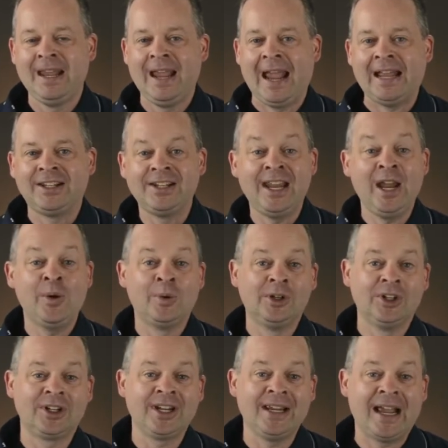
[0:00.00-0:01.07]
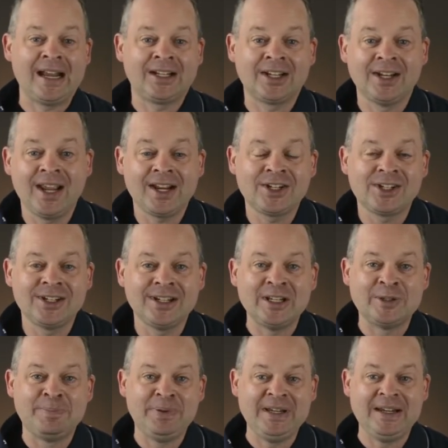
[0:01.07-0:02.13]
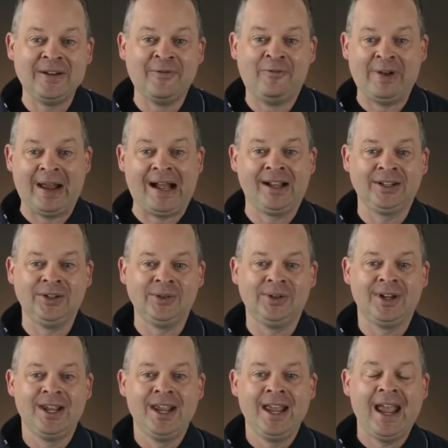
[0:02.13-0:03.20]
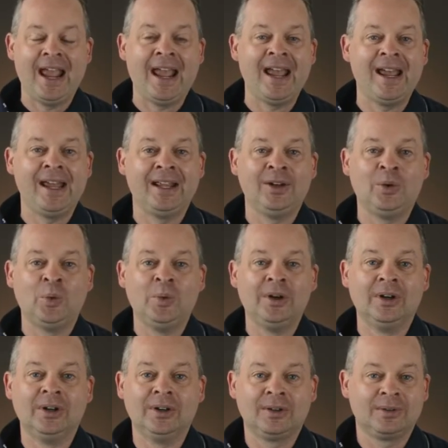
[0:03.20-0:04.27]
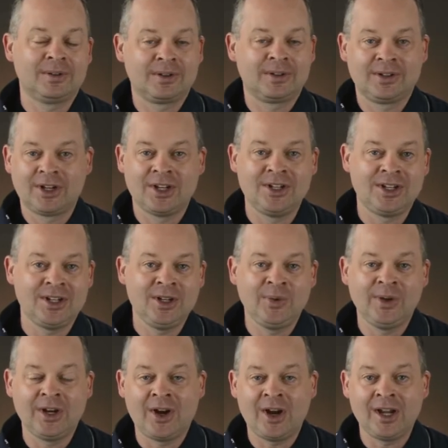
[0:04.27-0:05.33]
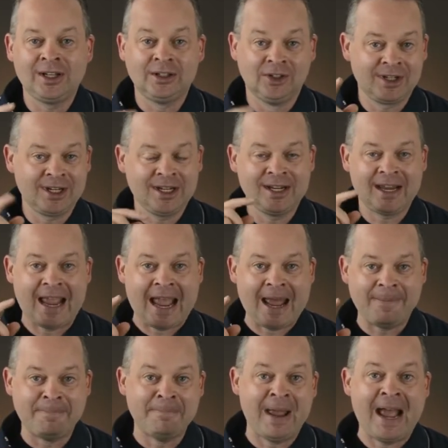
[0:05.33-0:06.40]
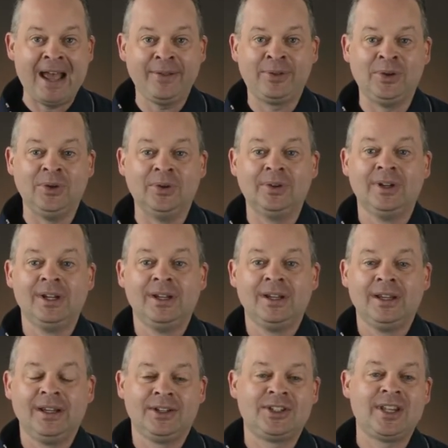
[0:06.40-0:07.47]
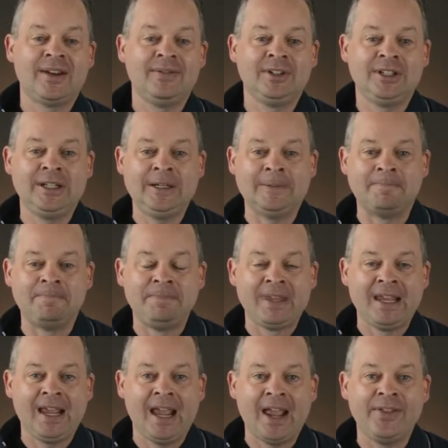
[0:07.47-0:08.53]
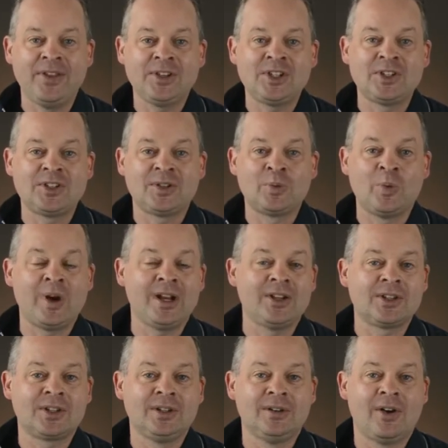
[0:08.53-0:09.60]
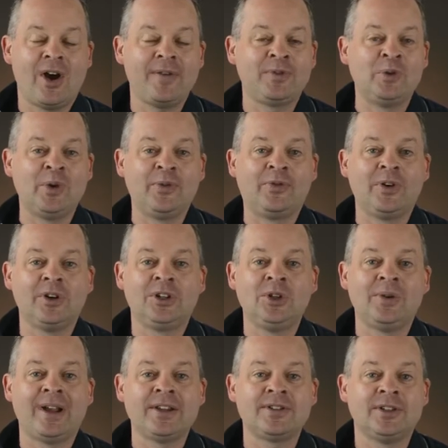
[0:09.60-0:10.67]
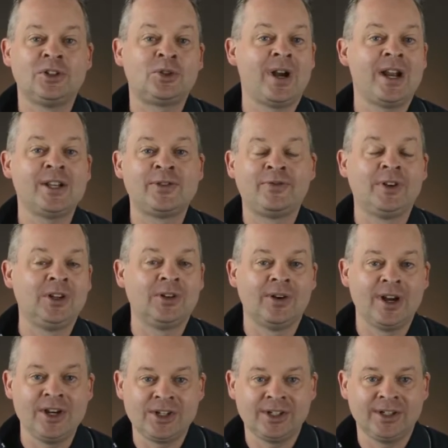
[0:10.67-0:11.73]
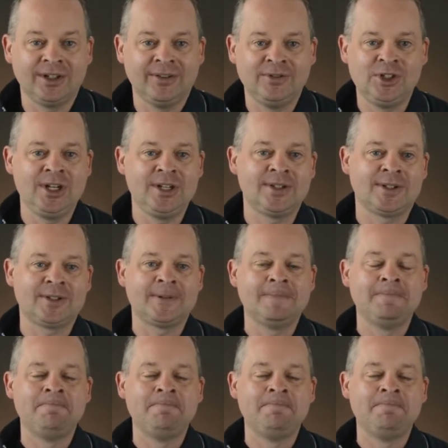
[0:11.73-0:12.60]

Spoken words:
And today we're looking at connection is being valued. And we're continuing on looking at Matthew 17. And this is what is often referred to as the transfiguration of Jesus.